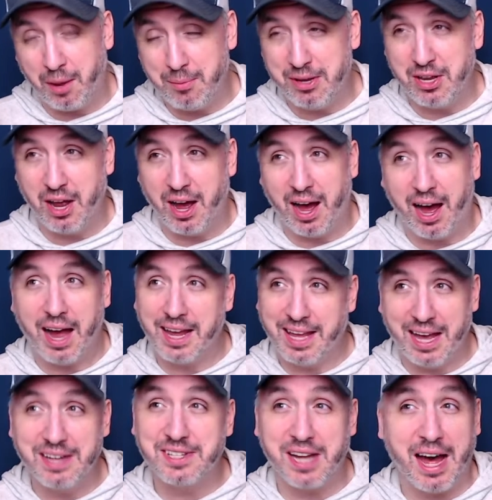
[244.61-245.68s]
I mean, I
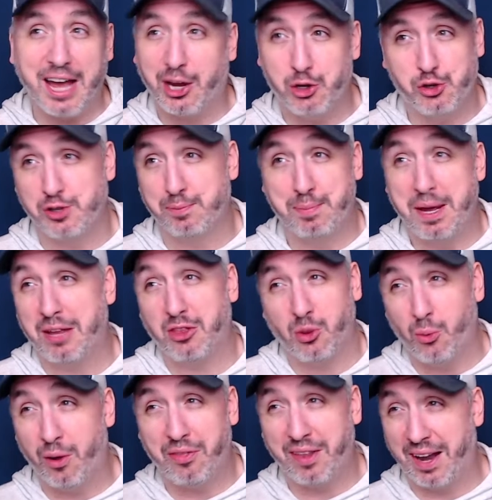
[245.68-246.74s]
guess I could just pick the
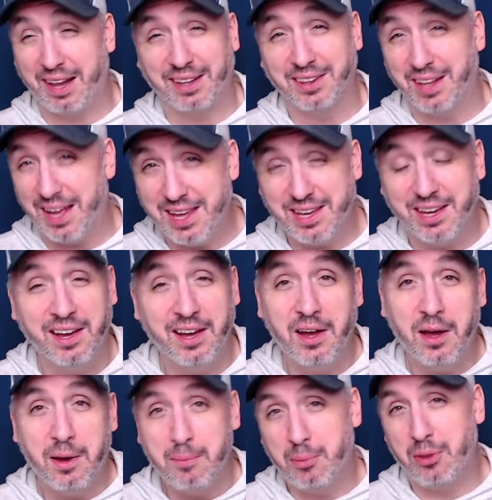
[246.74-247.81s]
one that I like,
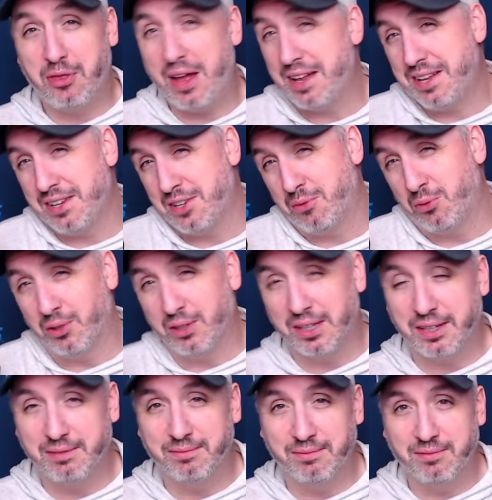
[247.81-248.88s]
but that doesn't
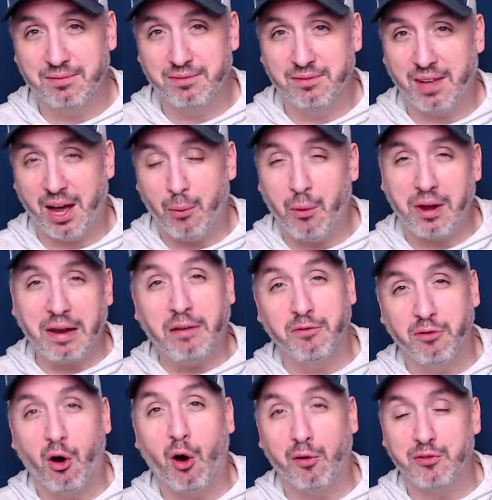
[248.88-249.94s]
really, I want to
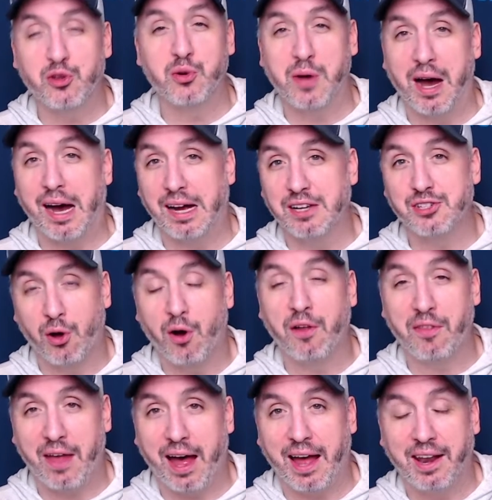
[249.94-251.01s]
involve you guys
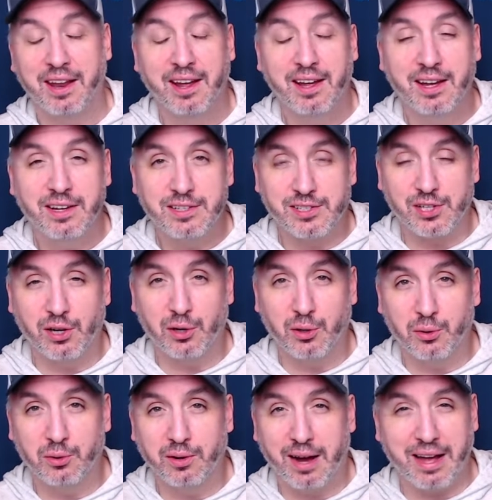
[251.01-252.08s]
on that.
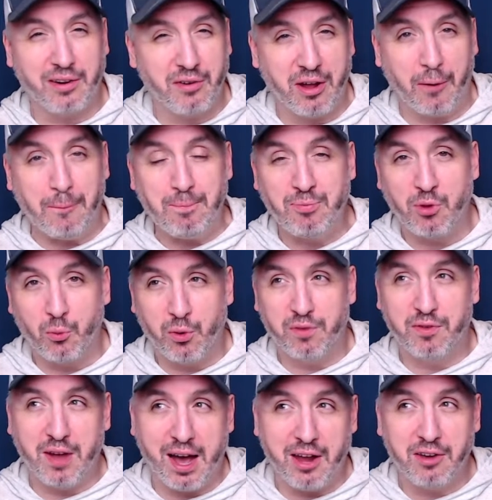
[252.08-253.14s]
So I don't know.
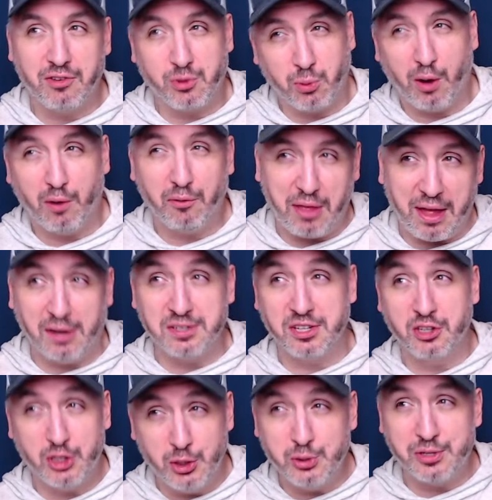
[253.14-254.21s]
We've got
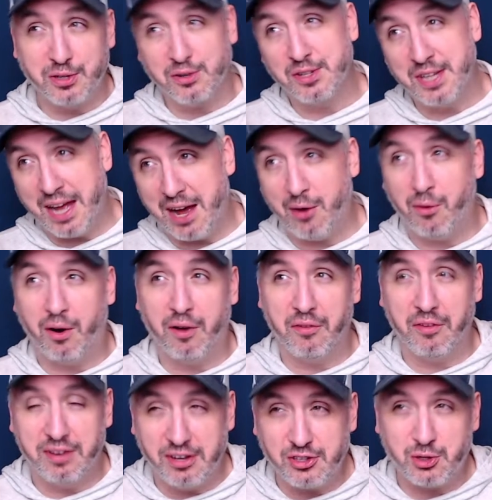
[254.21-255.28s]
12,000 users now on
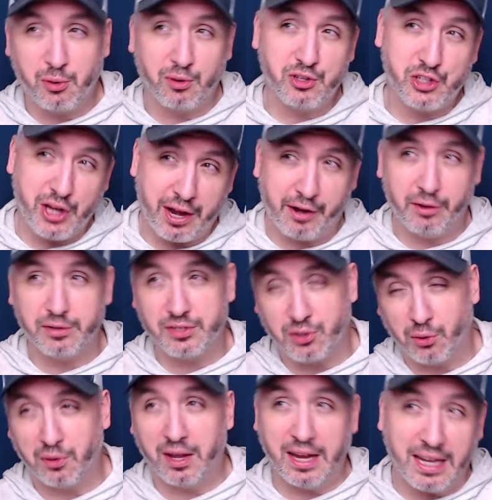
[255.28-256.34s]
the Discord channel.
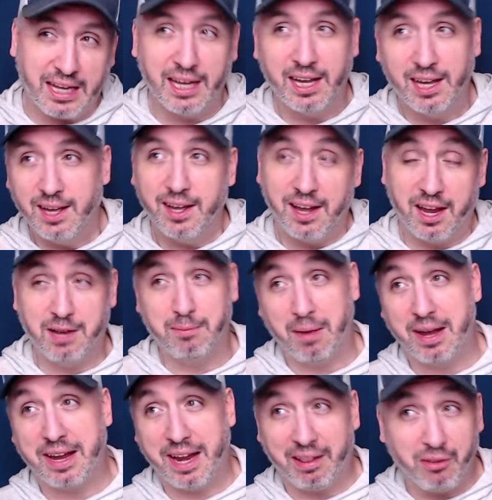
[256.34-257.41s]
So, like, it
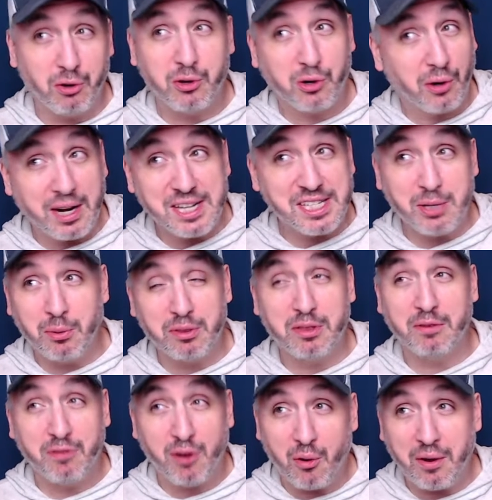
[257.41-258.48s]
might get a little crazy with
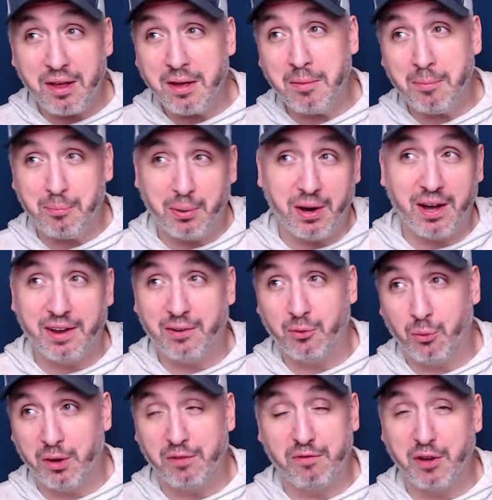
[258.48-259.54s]
the voting, but
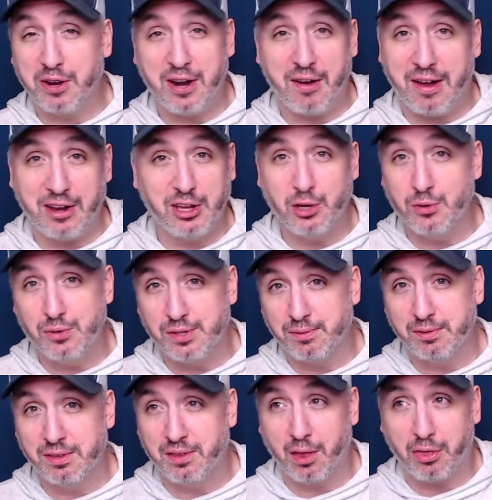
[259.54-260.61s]
we figured out how to
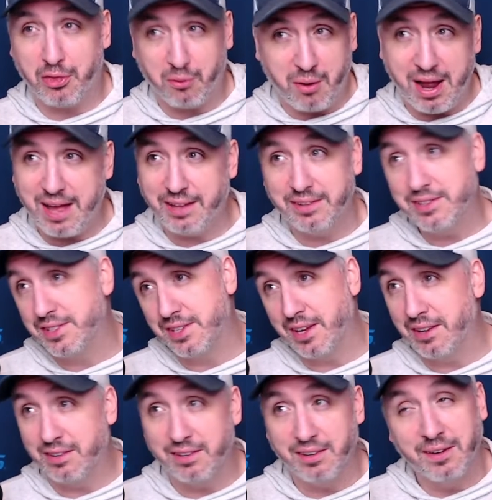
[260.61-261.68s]
use the threads
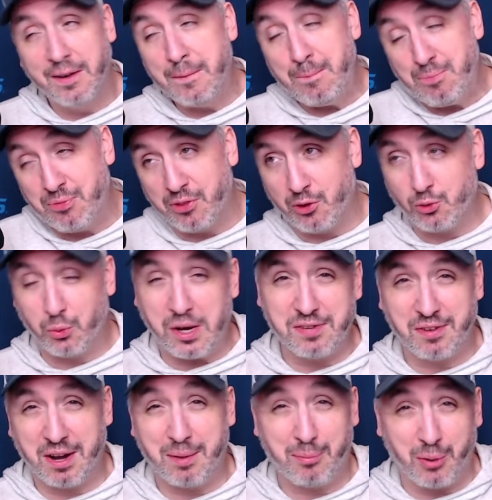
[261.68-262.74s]
and there's ways
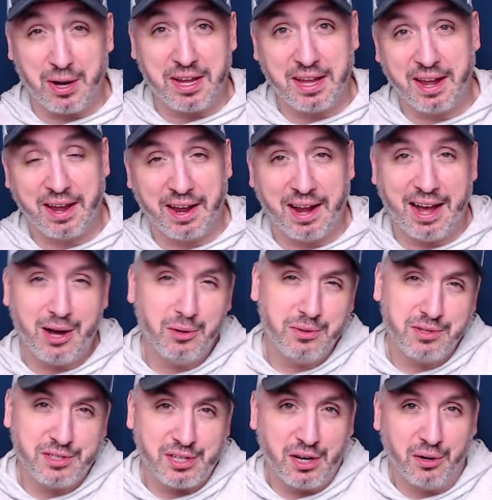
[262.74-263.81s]
of kind of breaking it
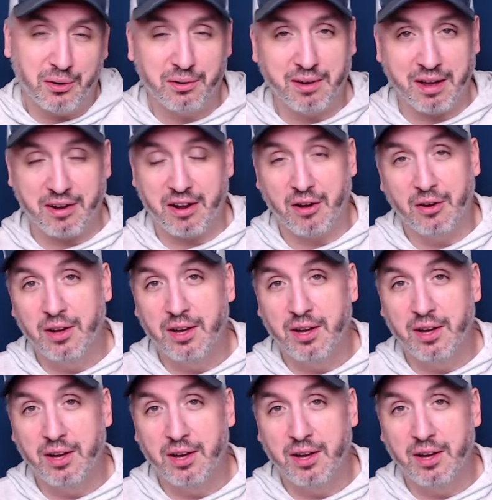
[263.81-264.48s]
out. So I don't know.